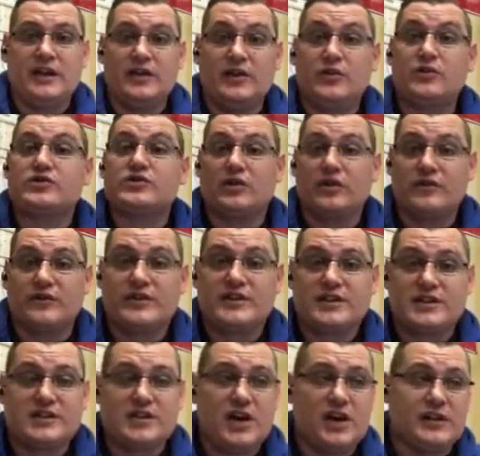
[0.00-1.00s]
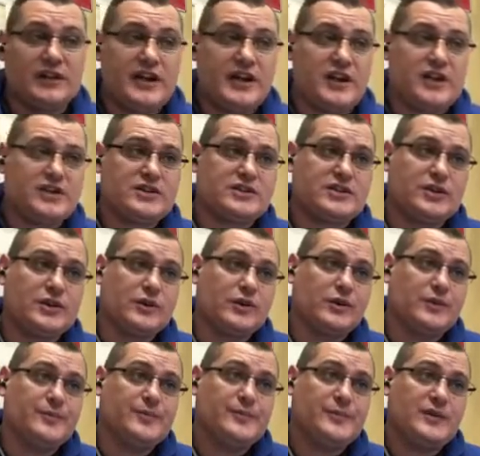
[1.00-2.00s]
new services on there,
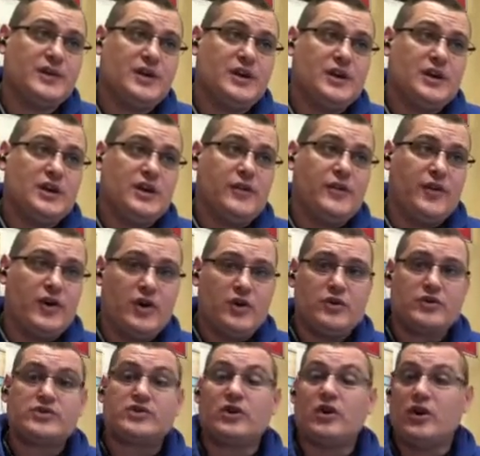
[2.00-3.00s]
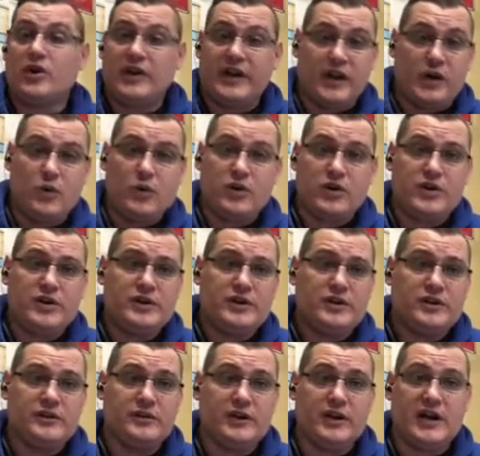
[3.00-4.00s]
so those are already ordered.
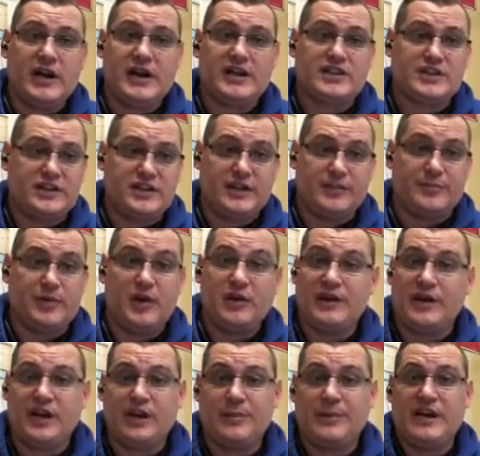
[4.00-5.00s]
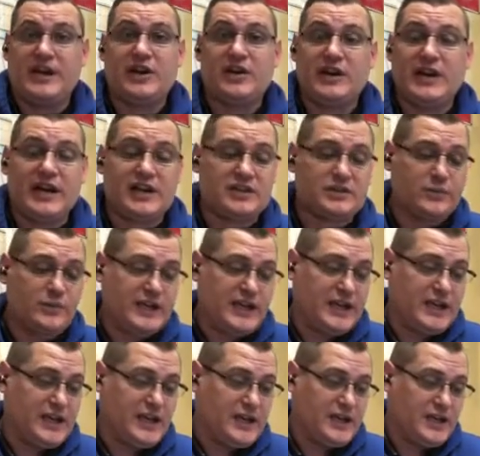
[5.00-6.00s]
They're actually probably going to be here next
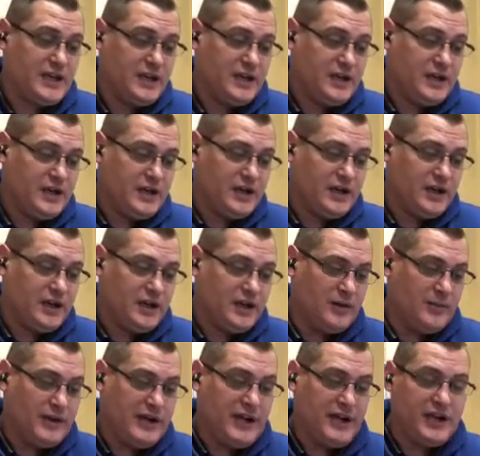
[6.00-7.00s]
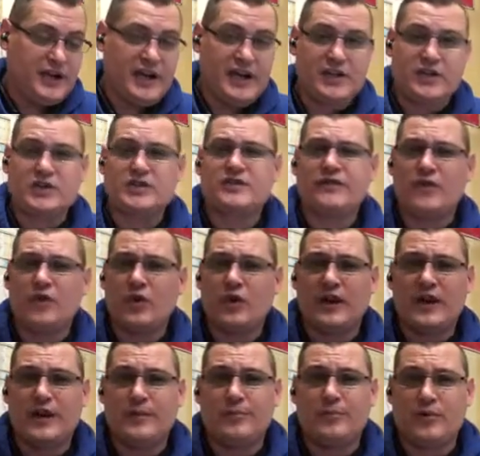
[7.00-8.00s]
week. I used
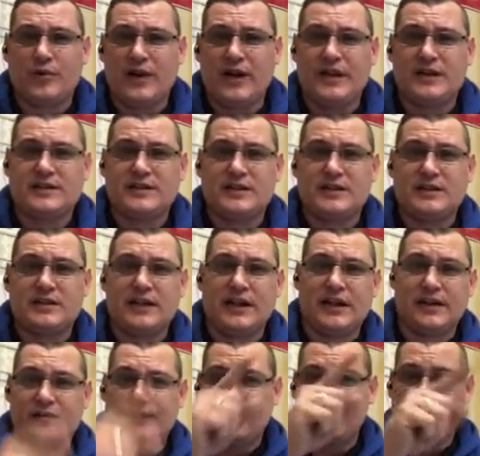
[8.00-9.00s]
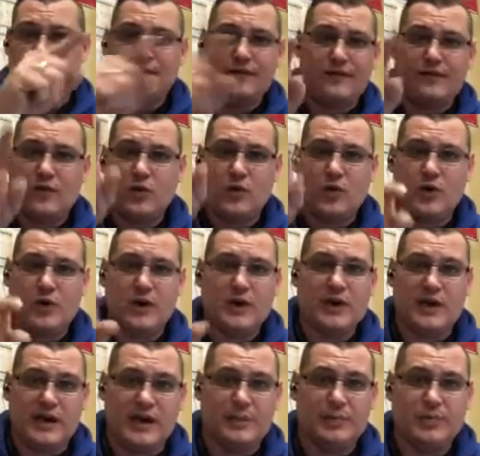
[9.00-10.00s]
4 imprint, like 4
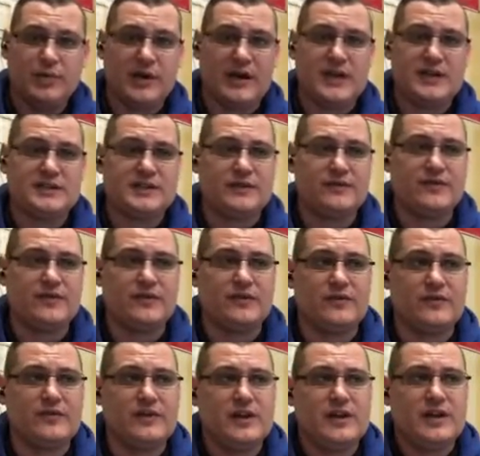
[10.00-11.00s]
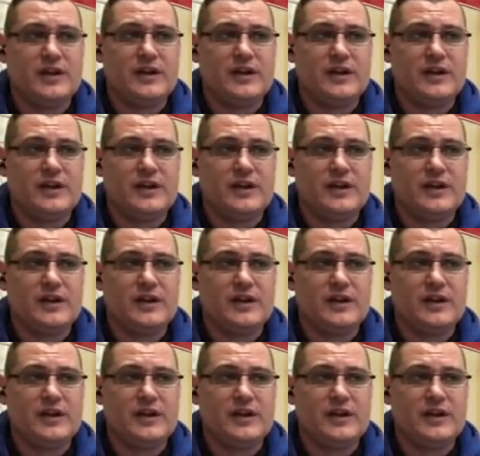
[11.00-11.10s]
imprint. If you've